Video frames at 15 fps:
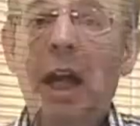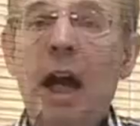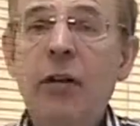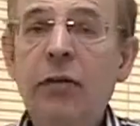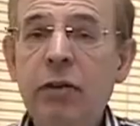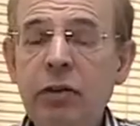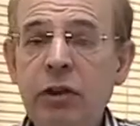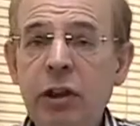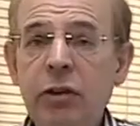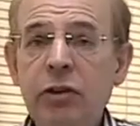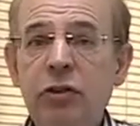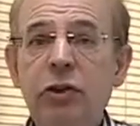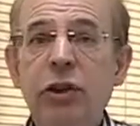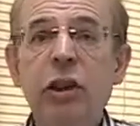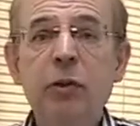Have a look
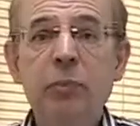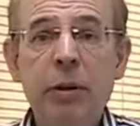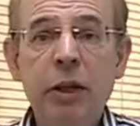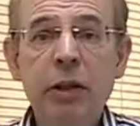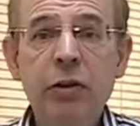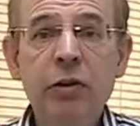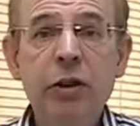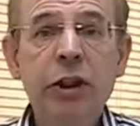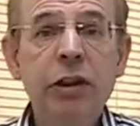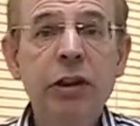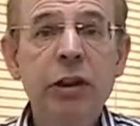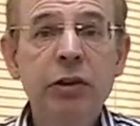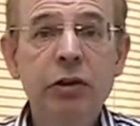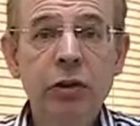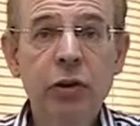downstairs by your
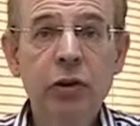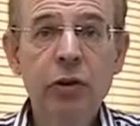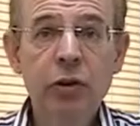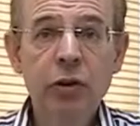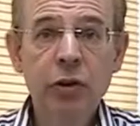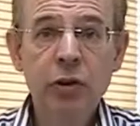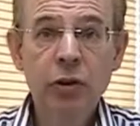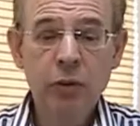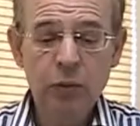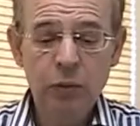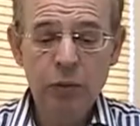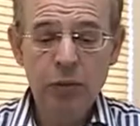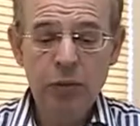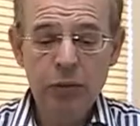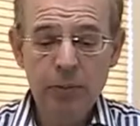radiator on
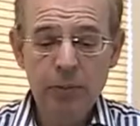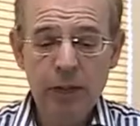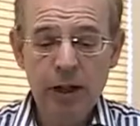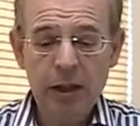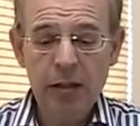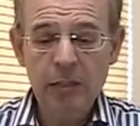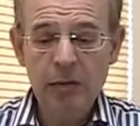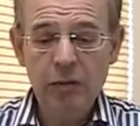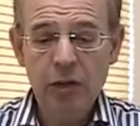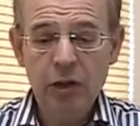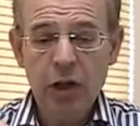one of the pipes.